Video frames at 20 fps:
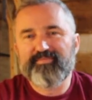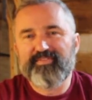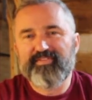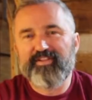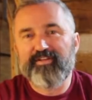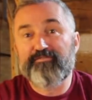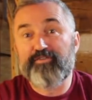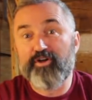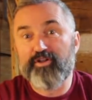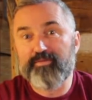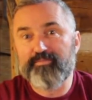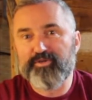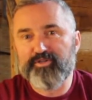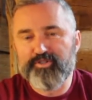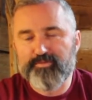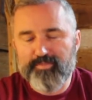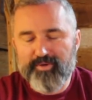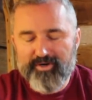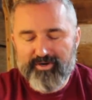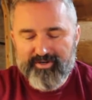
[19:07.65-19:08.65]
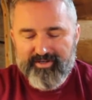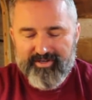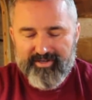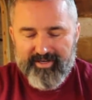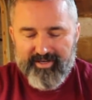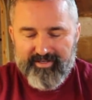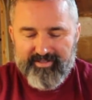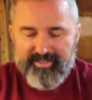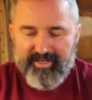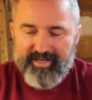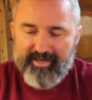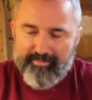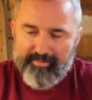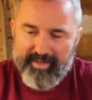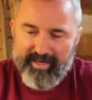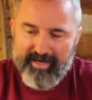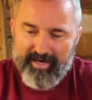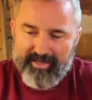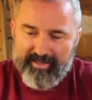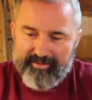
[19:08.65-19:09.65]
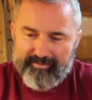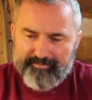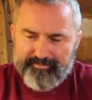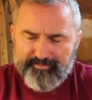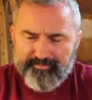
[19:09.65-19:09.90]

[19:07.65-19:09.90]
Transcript: the fallen birch bark, and take it back.